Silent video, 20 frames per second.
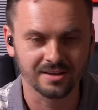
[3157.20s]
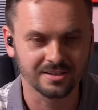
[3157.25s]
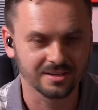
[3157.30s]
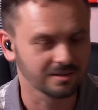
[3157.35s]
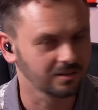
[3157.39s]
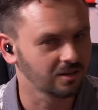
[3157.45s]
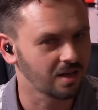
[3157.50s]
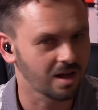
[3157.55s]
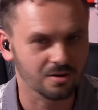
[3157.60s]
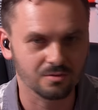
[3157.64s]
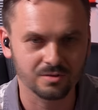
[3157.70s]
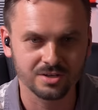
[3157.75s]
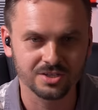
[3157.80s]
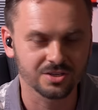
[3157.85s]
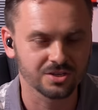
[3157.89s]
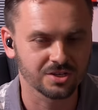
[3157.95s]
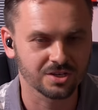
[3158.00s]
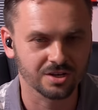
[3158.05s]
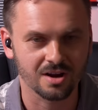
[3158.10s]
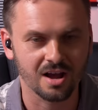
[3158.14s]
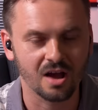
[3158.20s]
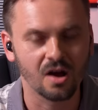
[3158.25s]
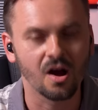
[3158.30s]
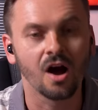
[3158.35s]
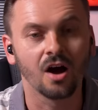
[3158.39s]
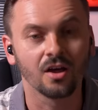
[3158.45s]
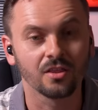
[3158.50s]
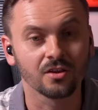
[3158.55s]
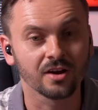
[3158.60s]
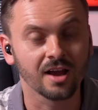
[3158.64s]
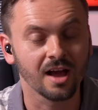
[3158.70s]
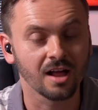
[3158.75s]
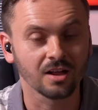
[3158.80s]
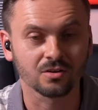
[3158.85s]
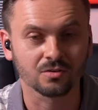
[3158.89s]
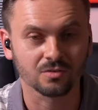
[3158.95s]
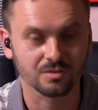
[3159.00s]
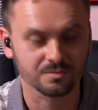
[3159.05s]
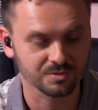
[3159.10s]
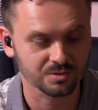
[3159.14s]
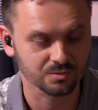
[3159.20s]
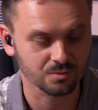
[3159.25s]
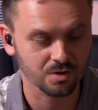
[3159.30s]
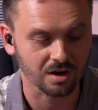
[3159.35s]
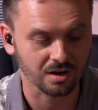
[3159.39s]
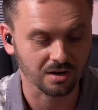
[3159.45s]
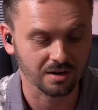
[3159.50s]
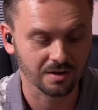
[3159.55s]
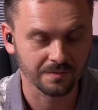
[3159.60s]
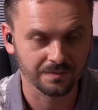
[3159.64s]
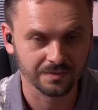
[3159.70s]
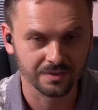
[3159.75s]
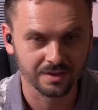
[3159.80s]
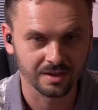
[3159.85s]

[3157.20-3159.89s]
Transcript: I did a lot of research on how other algorithms work.